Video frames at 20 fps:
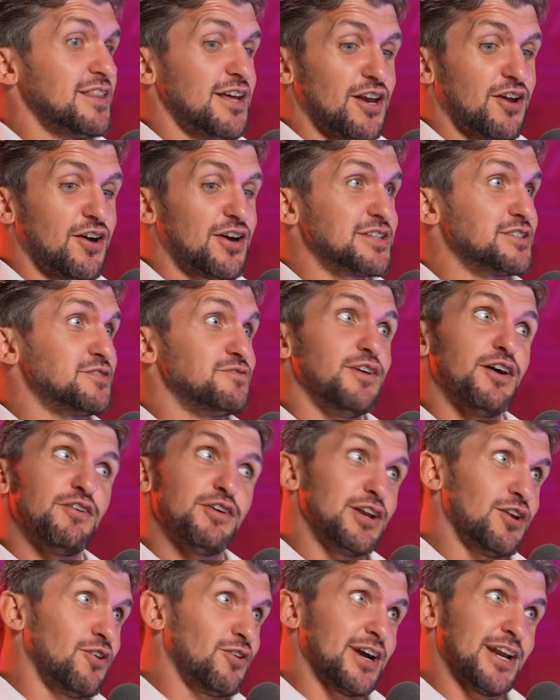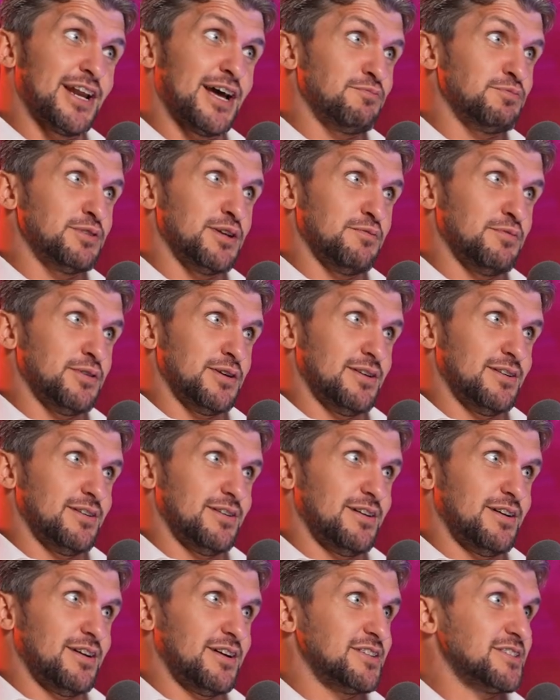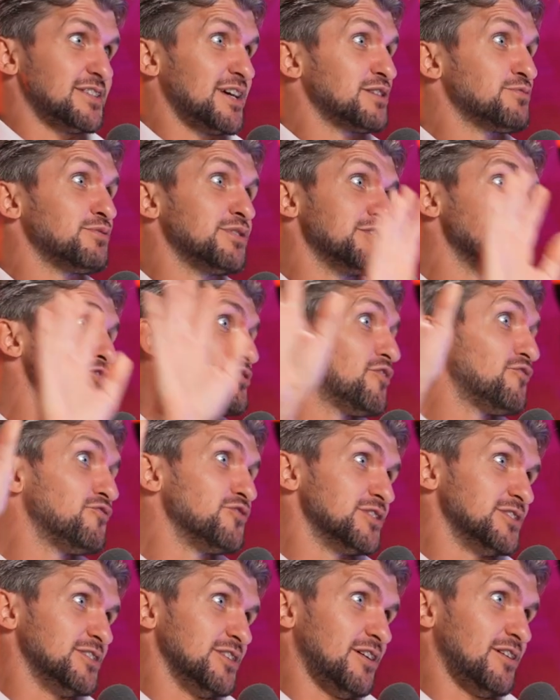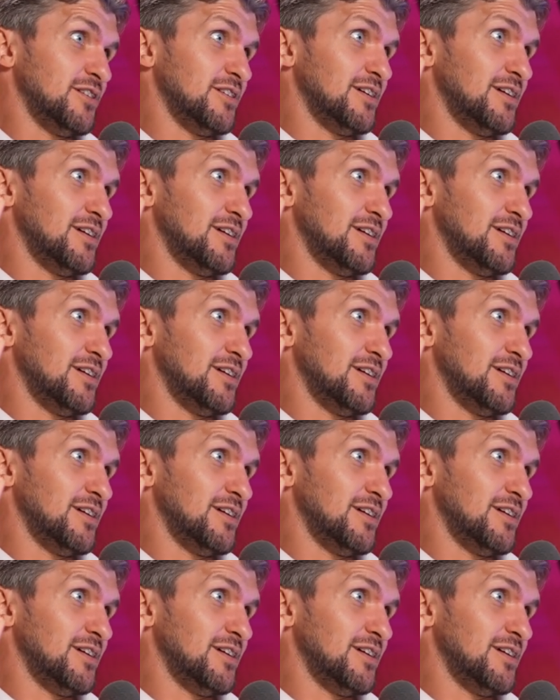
the line's very long in Abu Dhabi because that's where the sovereigns are.